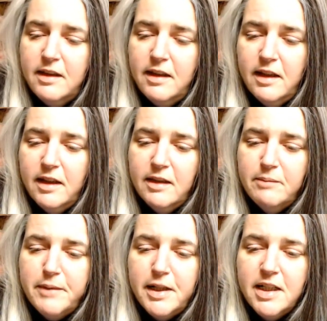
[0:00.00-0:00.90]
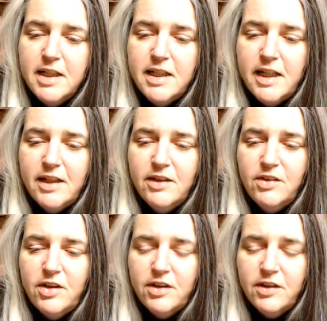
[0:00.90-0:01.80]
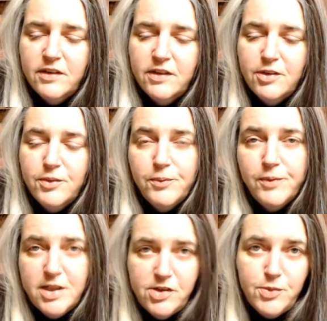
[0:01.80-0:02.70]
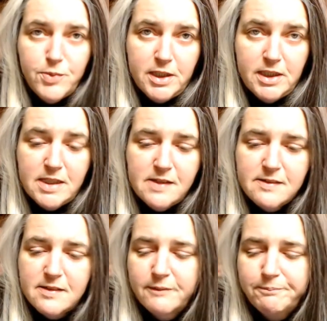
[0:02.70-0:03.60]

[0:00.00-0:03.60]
and marking down all their winter ones.